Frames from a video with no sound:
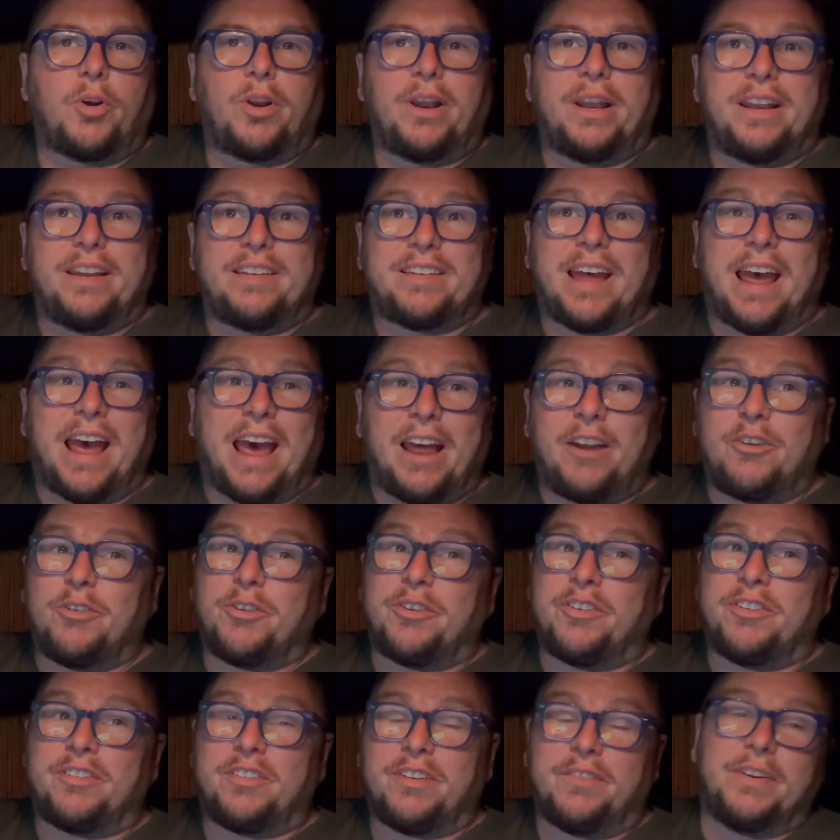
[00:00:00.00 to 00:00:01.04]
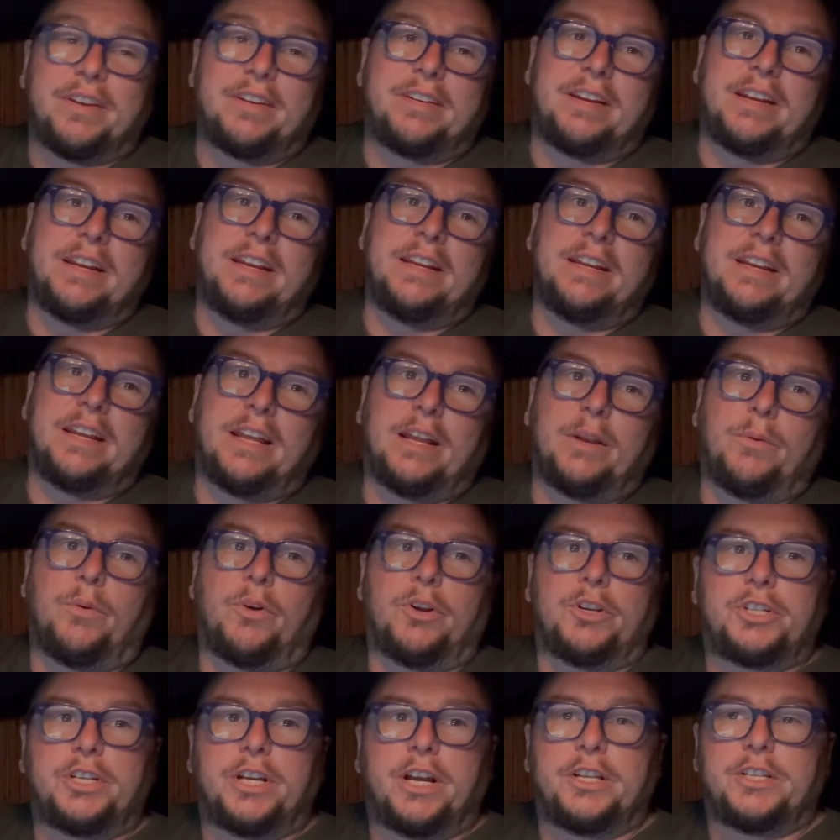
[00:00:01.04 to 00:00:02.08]
and it's 117 kilowatt
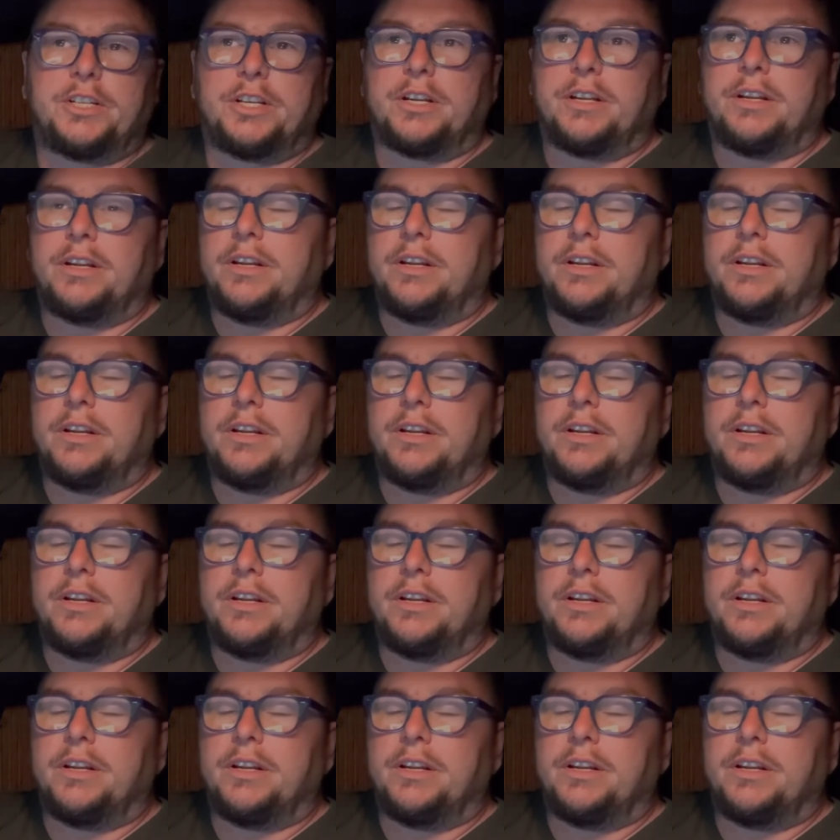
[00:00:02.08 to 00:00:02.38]
charging